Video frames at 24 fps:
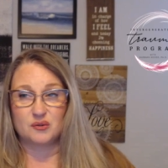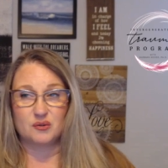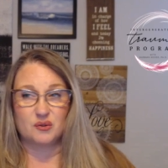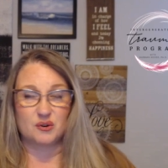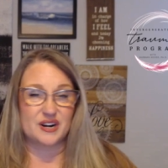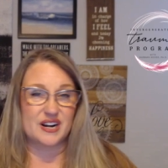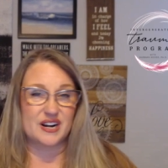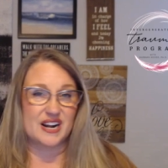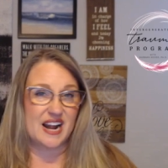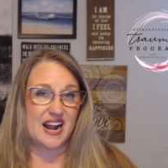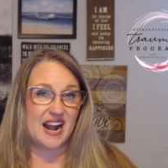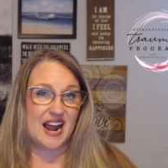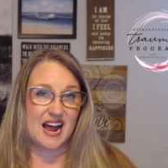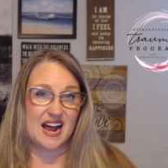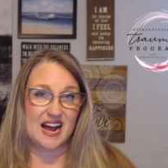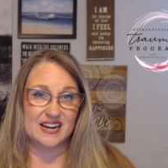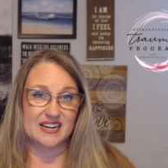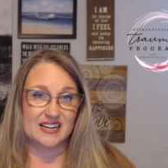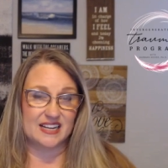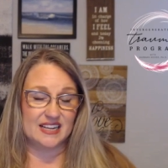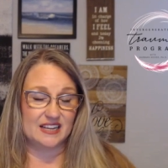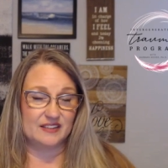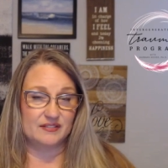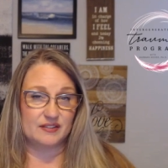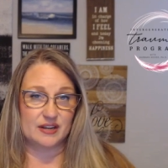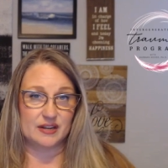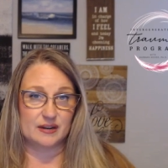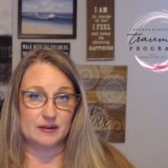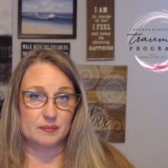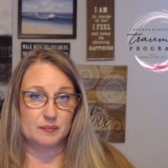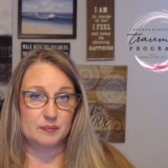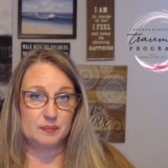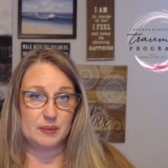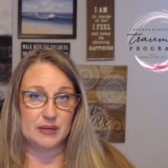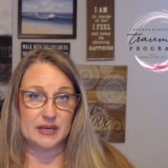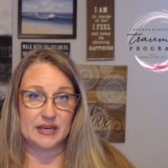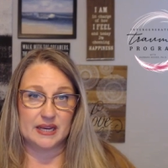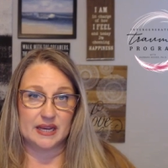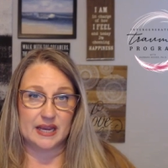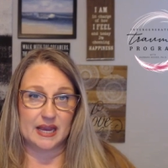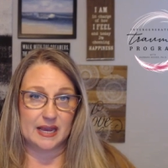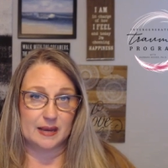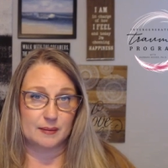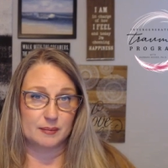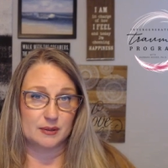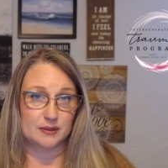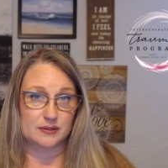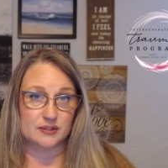or not even being
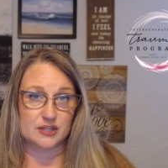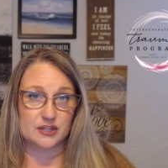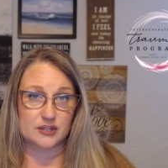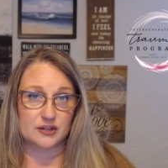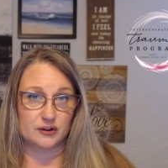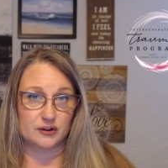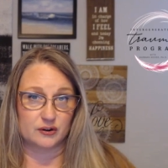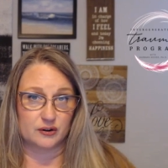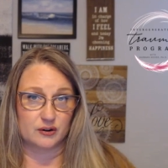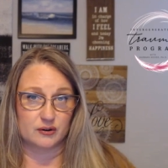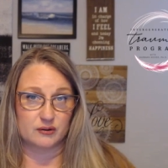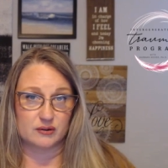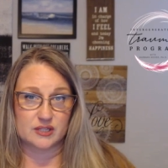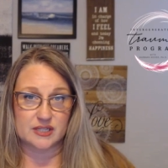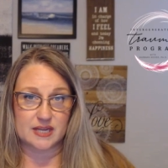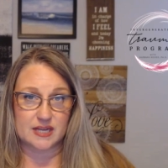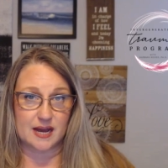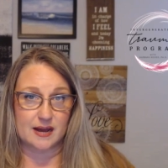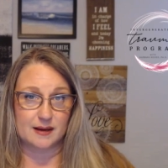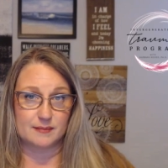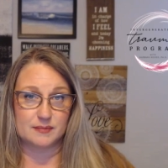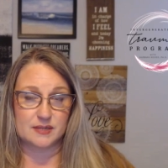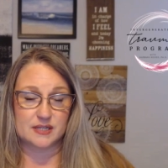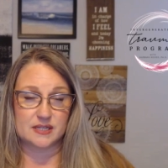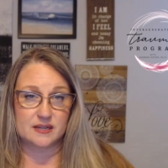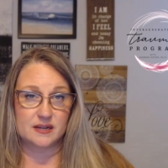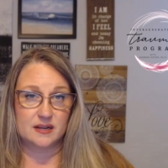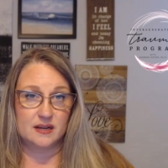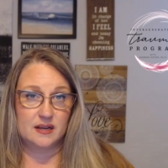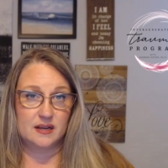able to neurocept.